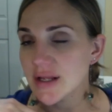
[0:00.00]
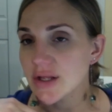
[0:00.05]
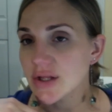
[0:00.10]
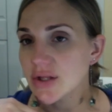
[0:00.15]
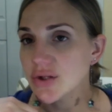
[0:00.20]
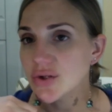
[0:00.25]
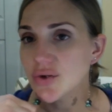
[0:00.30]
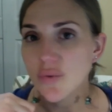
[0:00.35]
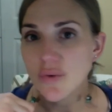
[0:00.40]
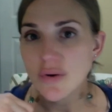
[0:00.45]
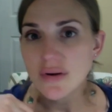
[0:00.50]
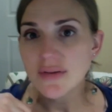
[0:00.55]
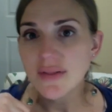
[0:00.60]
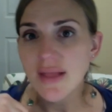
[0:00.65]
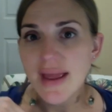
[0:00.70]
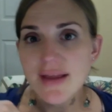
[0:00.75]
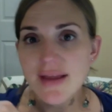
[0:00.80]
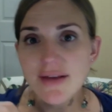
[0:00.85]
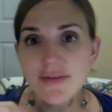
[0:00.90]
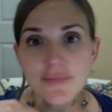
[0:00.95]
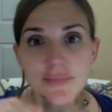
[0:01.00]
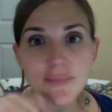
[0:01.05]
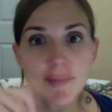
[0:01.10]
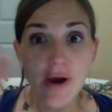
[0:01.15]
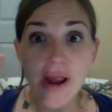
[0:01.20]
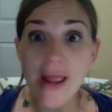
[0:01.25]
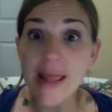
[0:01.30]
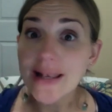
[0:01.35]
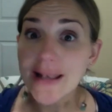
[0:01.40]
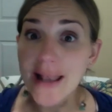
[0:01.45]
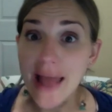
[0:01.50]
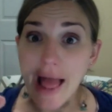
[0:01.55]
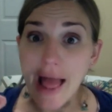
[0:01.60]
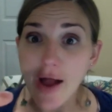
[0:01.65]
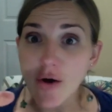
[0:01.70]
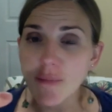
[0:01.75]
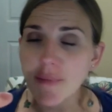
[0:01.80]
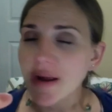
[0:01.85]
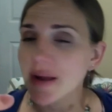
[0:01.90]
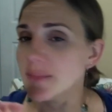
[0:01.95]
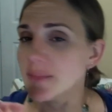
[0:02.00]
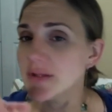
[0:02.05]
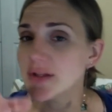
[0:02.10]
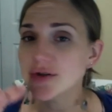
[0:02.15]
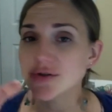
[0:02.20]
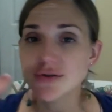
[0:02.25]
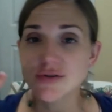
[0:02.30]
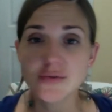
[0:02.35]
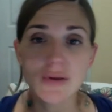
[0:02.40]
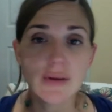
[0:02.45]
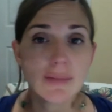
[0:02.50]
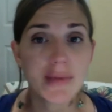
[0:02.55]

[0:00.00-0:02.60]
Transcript: right now might mean you're doing Mondays and Wednesdays,